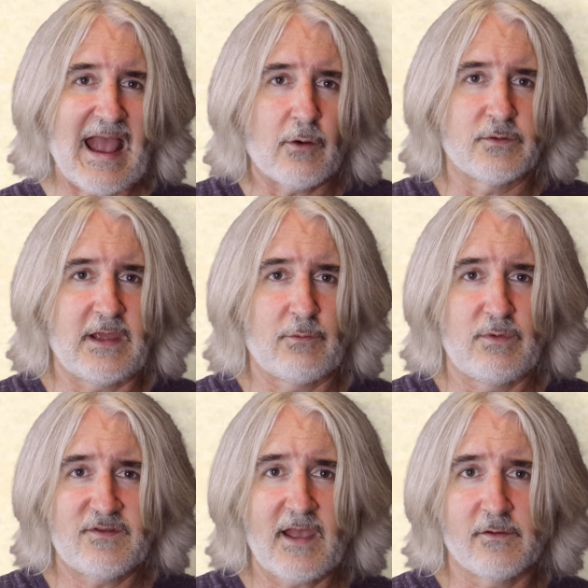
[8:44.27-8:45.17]
out and
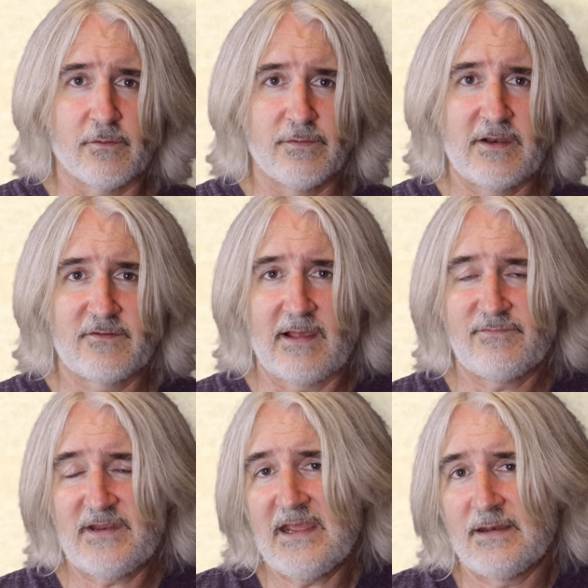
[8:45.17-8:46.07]
recycled than is
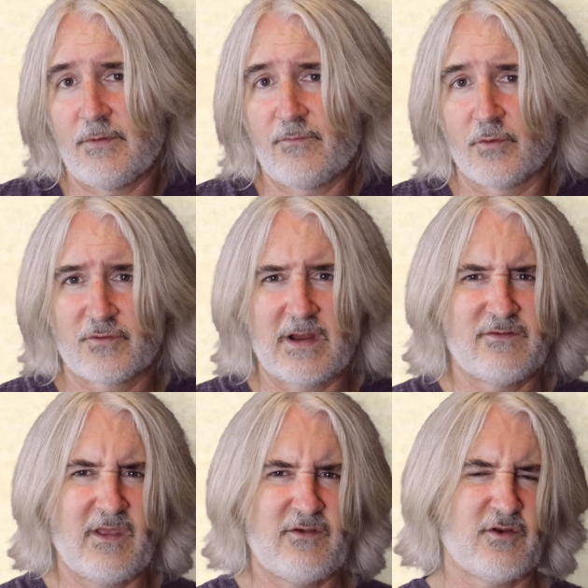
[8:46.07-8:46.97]
left in before
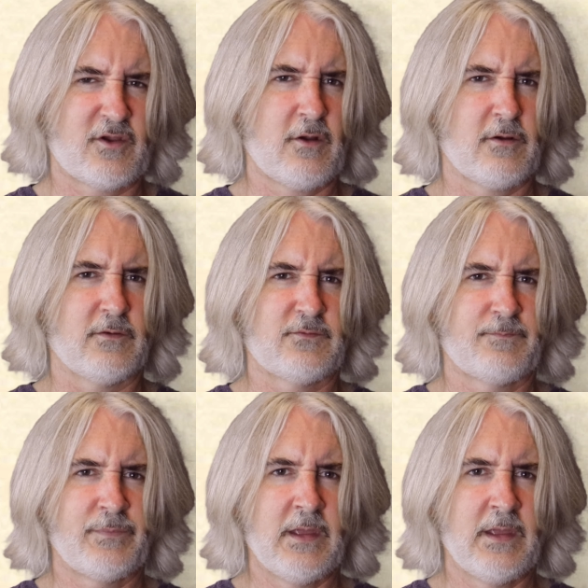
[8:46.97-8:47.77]
translation occurs.